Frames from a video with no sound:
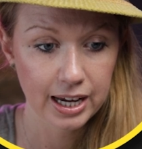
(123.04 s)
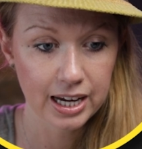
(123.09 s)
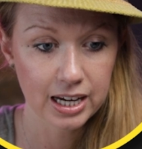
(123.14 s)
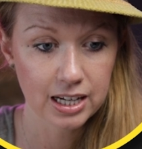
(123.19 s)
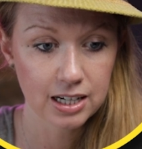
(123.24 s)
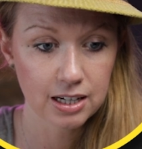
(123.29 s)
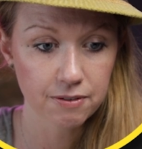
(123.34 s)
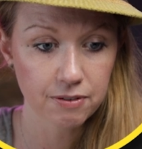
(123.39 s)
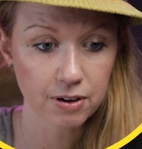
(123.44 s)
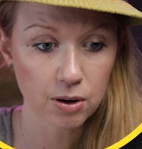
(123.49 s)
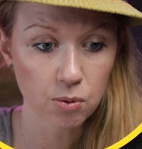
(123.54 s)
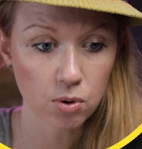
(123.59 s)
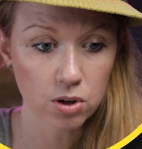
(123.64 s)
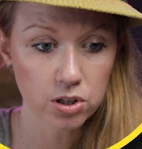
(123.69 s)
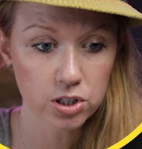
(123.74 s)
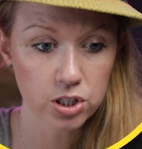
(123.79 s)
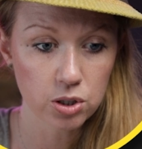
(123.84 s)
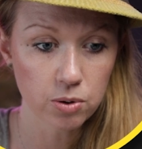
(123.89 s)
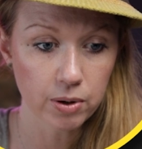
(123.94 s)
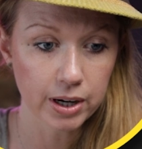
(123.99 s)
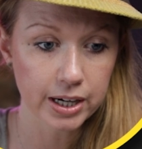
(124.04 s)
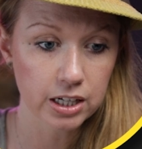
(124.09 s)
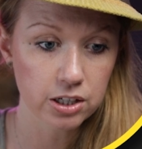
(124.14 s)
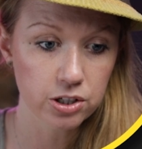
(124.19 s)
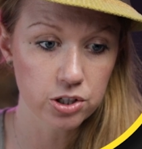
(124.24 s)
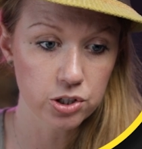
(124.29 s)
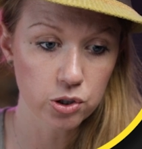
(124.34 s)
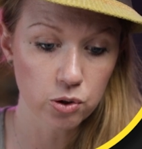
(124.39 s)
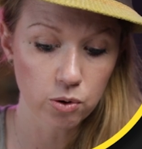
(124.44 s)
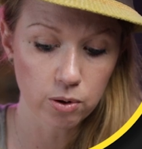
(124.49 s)
And if I want to, I
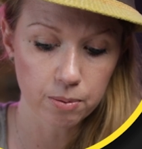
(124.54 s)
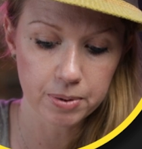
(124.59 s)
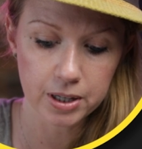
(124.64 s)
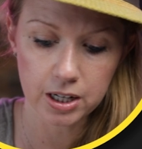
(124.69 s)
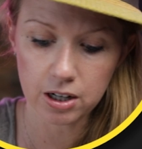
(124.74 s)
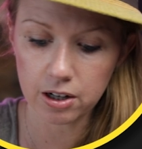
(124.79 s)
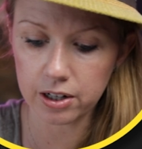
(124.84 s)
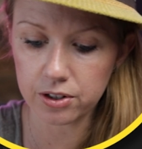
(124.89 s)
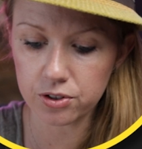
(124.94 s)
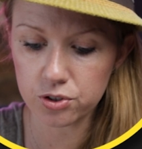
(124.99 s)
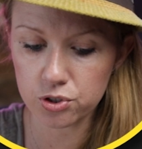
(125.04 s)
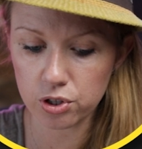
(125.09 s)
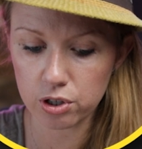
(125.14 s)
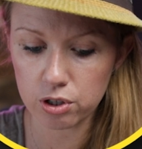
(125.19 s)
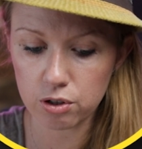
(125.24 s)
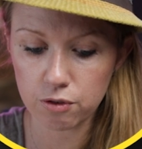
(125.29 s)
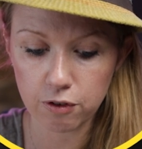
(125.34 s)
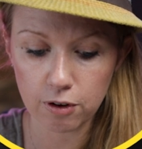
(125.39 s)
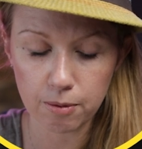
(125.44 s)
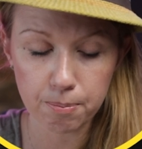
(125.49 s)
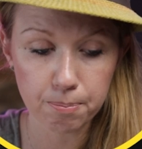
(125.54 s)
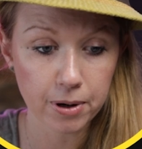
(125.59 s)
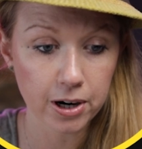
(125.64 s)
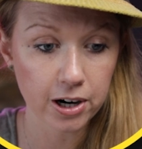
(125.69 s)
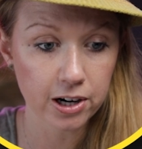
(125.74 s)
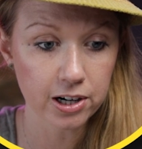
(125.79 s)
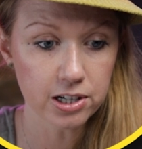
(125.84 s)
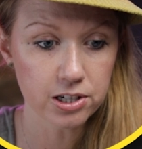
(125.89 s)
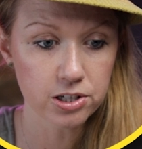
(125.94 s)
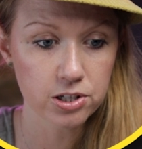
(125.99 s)
can just go up here and search for
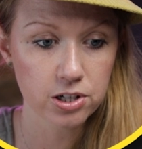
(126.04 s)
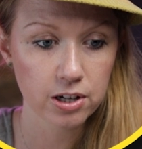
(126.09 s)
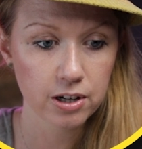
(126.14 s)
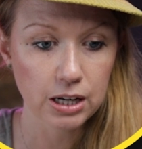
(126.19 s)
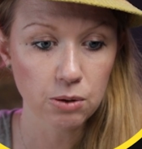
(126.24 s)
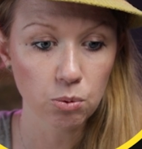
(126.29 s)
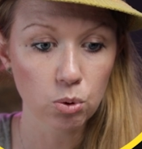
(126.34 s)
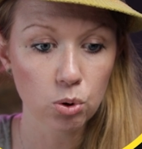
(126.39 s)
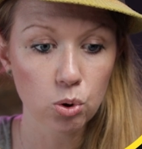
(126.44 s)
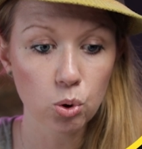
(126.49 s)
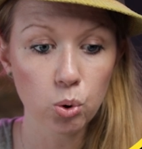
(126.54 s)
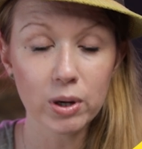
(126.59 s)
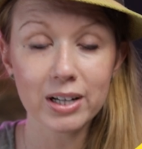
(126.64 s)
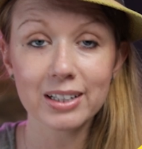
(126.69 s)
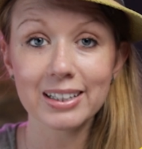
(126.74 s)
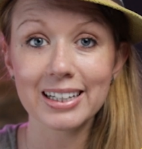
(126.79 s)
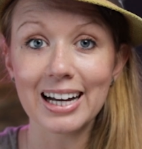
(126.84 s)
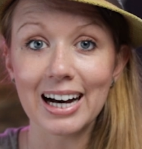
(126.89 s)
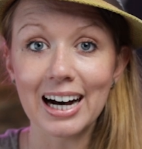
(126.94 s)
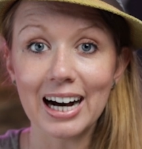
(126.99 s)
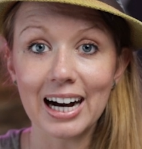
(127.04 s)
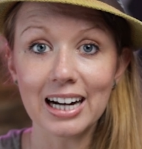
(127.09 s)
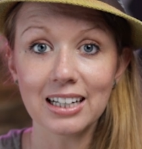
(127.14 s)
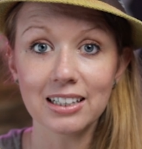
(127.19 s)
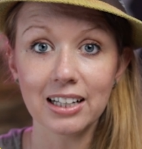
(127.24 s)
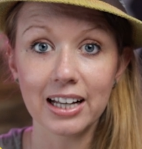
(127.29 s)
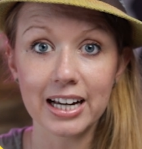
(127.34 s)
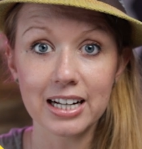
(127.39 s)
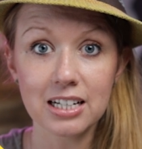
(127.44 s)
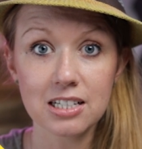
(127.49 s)
part, and it will quickly
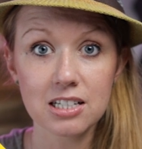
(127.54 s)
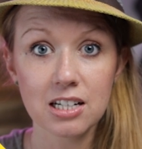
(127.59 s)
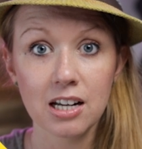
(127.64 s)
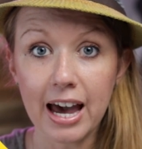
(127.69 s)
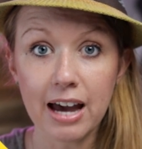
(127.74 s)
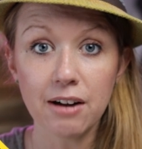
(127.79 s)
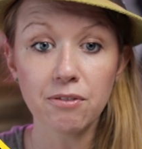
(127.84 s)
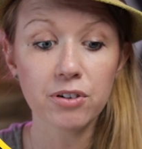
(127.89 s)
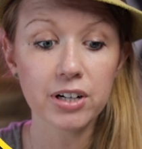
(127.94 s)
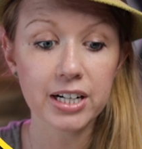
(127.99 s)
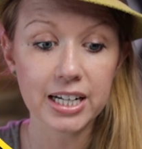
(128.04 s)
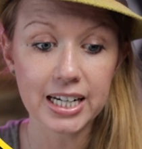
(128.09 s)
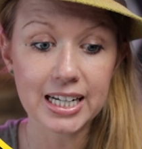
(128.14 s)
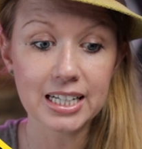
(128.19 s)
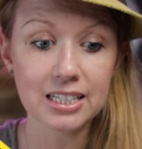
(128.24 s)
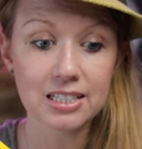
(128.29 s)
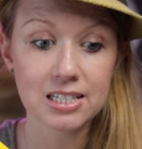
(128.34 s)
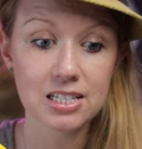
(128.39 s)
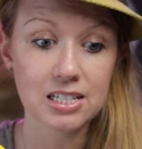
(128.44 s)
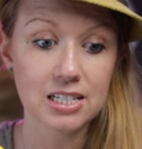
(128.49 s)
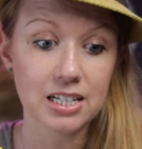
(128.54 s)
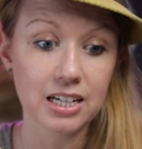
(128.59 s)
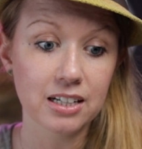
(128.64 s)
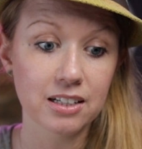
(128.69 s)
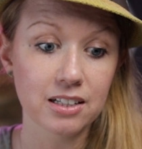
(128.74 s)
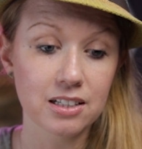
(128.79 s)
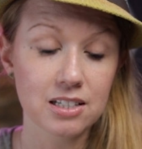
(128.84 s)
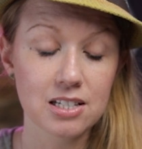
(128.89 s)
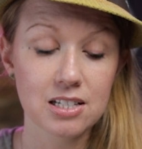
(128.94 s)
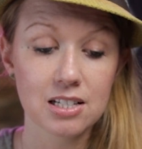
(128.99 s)
highlight every
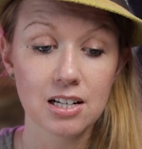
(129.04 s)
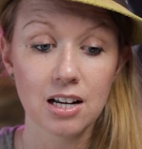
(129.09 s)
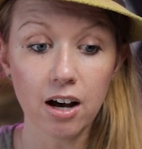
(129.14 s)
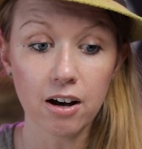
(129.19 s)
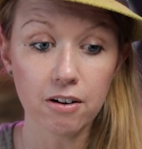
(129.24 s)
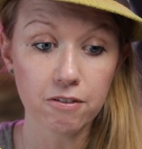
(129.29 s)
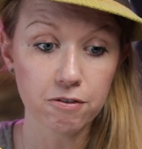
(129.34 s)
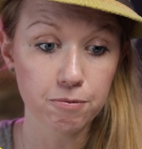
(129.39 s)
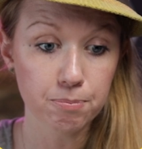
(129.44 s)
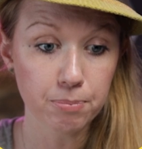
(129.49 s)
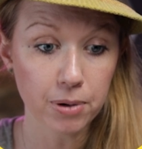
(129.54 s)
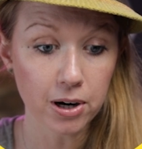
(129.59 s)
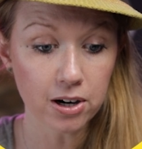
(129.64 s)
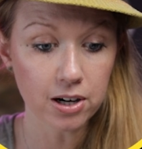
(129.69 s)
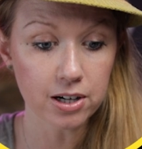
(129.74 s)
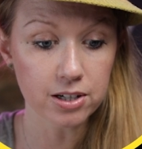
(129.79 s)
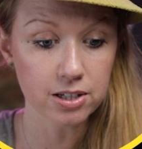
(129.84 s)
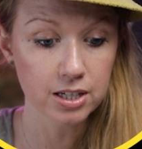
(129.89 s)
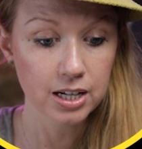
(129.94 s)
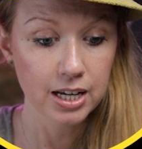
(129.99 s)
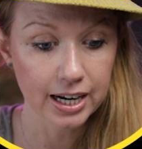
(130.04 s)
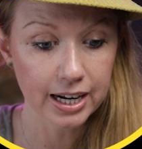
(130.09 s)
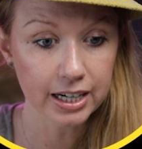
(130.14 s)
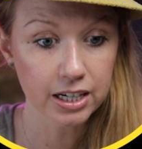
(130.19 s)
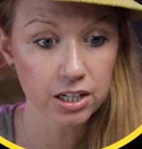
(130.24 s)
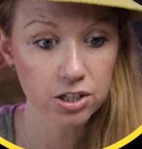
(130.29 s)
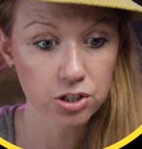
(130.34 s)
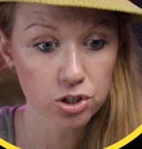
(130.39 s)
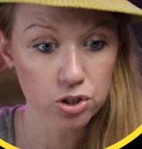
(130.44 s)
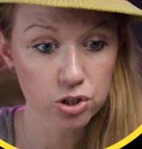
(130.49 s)
instance of part. And I
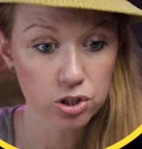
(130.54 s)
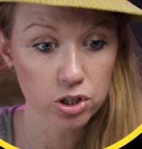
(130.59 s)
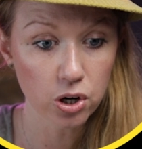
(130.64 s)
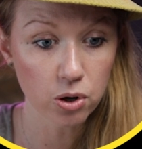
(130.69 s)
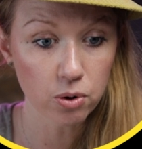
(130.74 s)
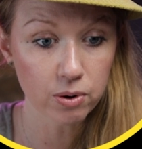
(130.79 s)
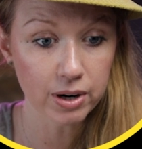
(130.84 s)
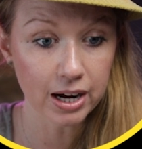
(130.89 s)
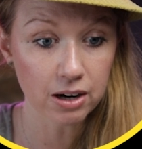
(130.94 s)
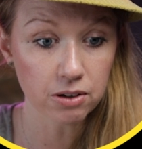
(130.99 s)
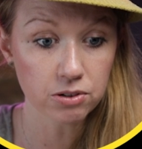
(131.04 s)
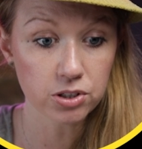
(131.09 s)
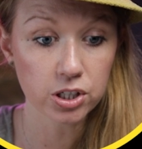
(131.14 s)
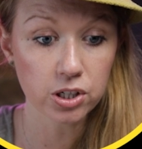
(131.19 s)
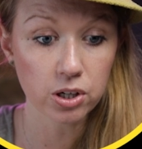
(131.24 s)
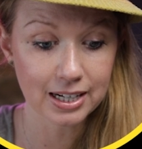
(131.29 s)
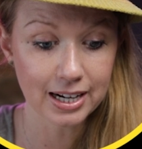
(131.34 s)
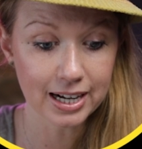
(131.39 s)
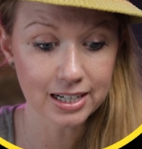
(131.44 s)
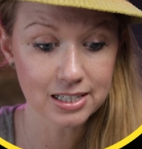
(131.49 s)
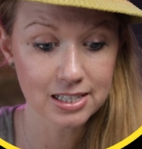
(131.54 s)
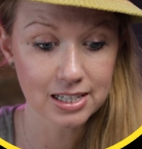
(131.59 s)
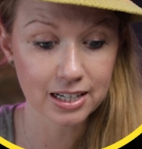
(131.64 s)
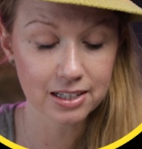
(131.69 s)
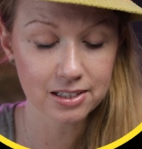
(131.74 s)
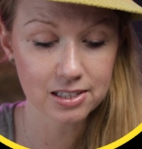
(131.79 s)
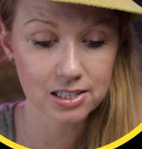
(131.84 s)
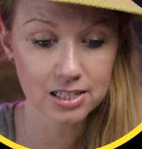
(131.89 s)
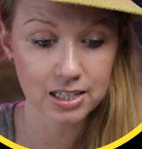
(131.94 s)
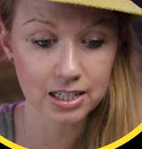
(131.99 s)
can just go down to the next
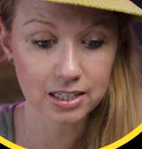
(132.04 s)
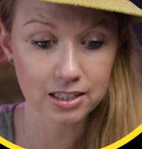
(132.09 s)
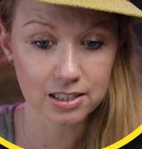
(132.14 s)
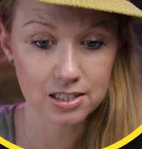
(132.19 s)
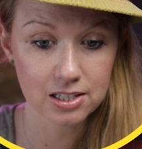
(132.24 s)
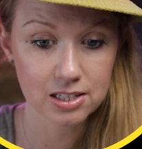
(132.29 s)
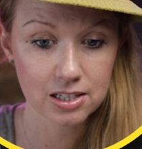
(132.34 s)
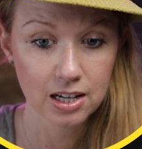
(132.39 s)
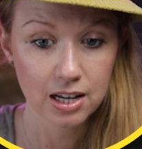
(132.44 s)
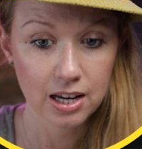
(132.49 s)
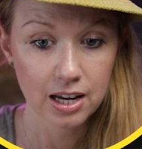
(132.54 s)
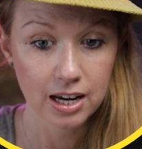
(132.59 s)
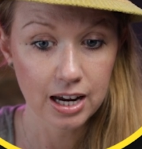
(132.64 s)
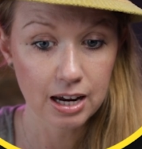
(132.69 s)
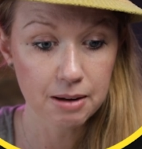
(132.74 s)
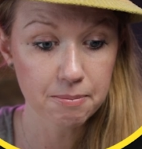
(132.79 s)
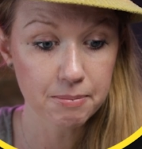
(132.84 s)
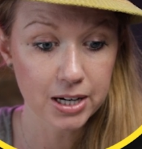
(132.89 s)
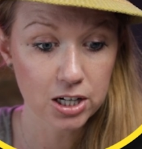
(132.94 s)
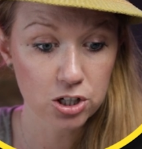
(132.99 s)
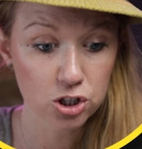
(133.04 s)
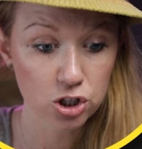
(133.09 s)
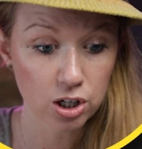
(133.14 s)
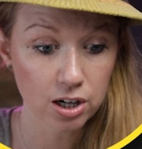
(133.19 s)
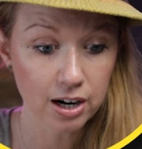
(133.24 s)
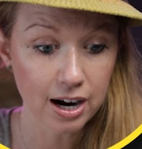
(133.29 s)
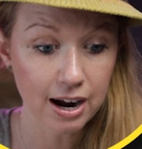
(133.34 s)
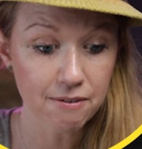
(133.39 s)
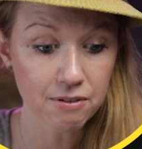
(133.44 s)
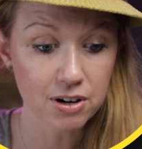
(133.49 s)
instance and make
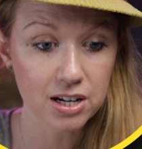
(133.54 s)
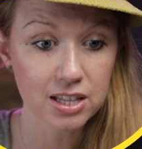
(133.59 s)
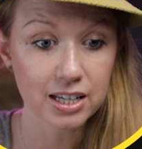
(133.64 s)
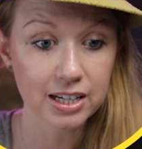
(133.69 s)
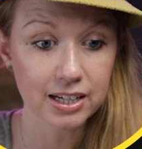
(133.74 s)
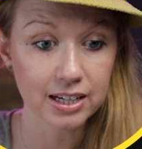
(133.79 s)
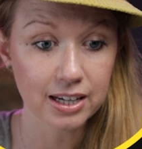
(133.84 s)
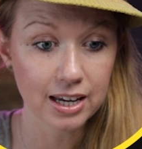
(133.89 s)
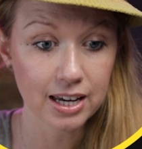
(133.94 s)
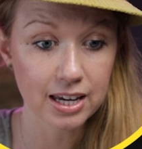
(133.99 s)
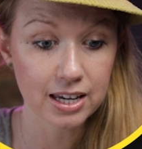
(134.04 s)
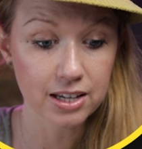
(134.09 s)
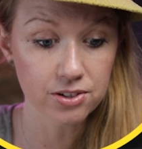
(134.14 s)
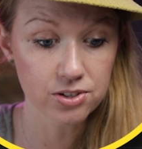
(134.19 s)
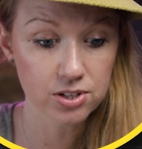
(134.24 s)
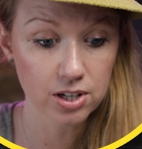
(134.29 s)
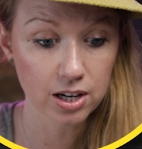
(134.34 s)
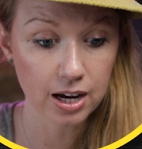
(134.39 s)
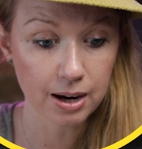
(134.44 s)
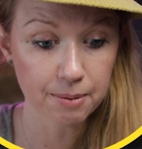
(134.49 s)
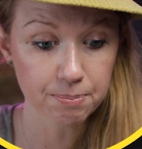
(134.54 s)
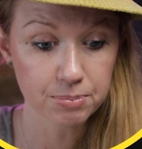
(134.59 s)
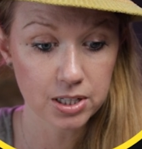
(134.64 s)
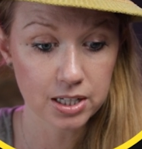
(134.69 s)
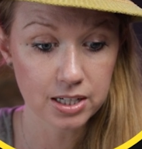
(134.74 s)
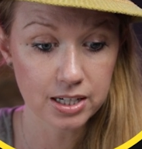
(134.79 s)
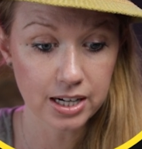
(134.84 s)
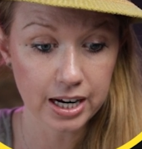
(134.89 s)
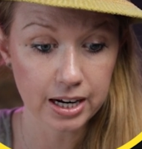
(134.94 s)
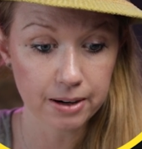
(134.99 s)
sure everything is up
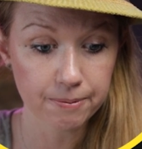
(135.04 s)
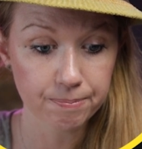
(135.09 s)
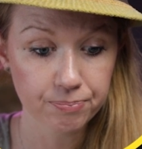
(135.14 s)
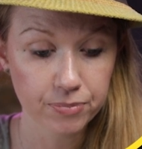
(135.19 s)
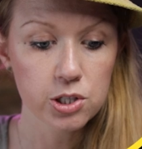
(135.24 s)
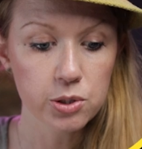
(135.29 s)
to date.